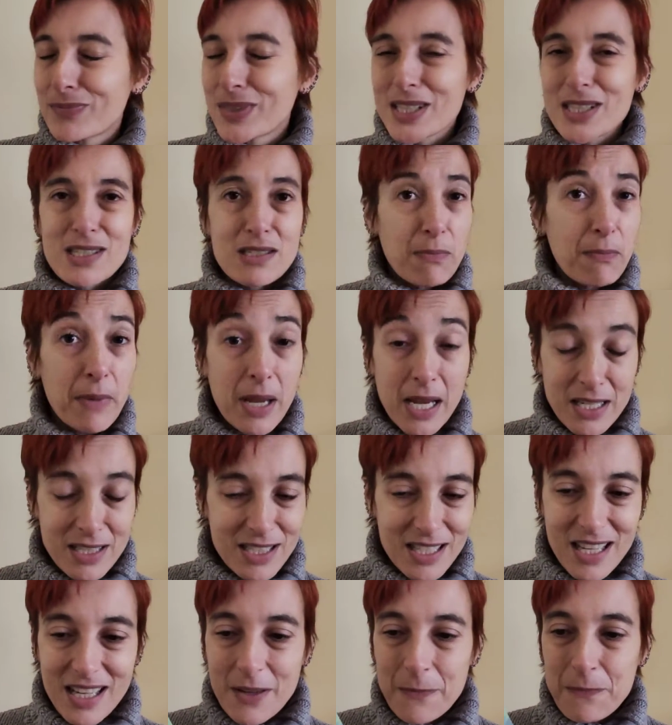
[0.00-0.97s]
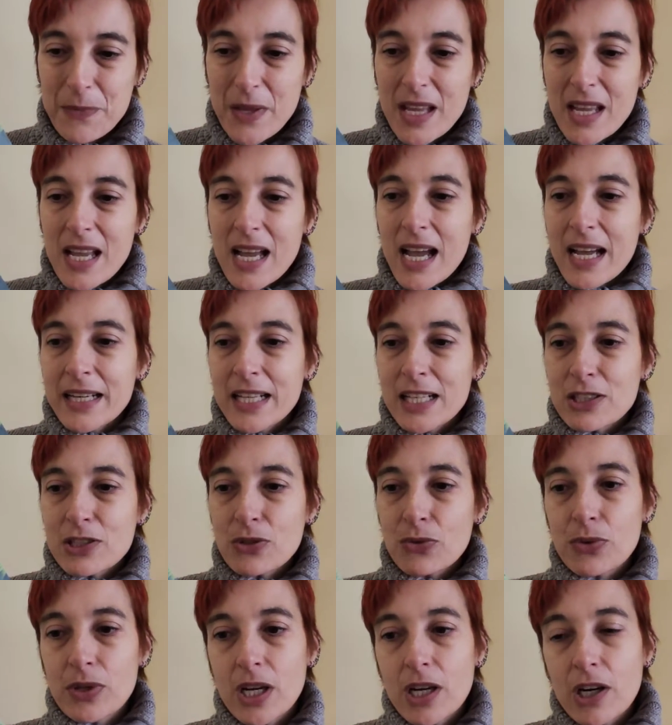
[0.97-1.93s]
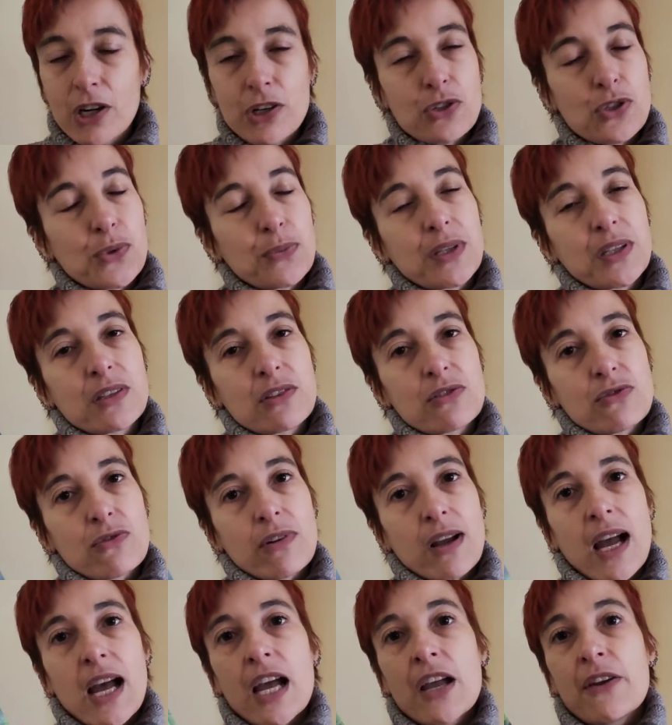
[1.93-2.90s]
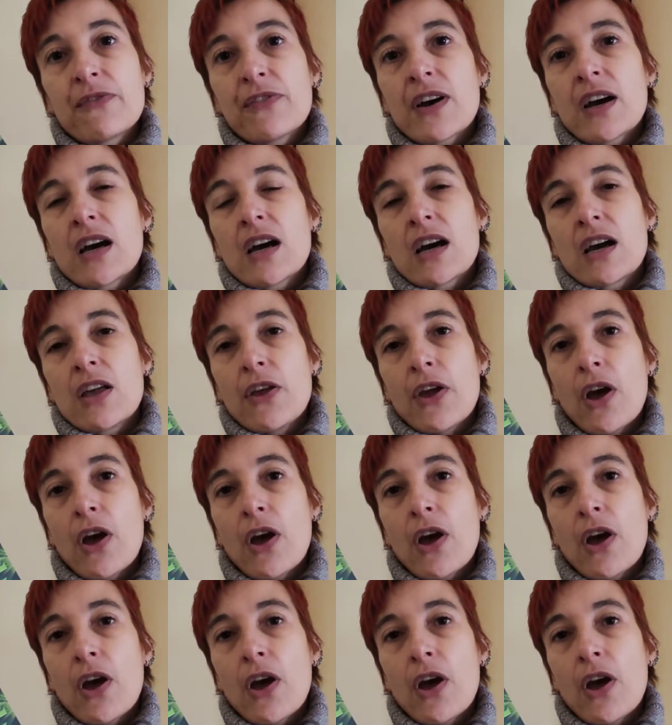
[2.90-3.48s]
It's amazing. And also we are going to be describe uh,